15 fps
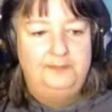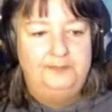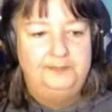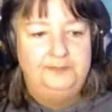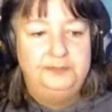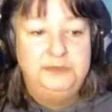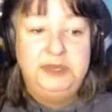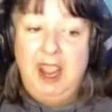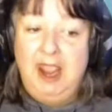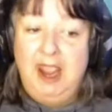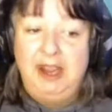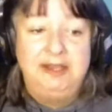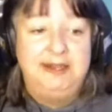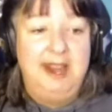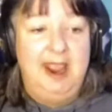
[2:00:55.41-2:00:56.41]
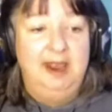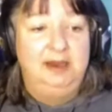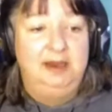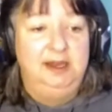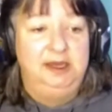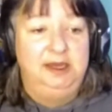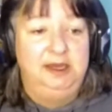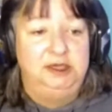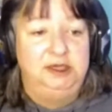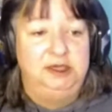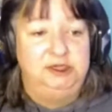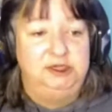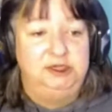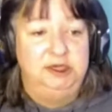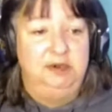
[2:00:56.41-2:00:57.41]
Yeah, exactly, John.
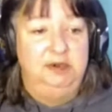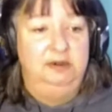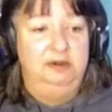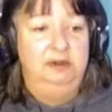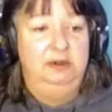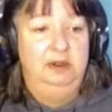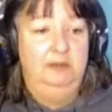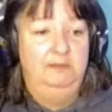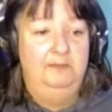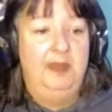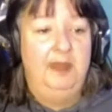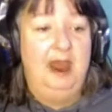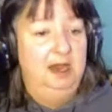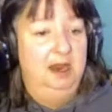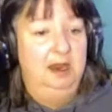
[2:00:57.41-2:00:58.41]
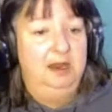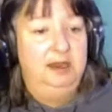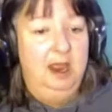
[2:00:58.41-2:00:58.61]
Bosnia, yeah.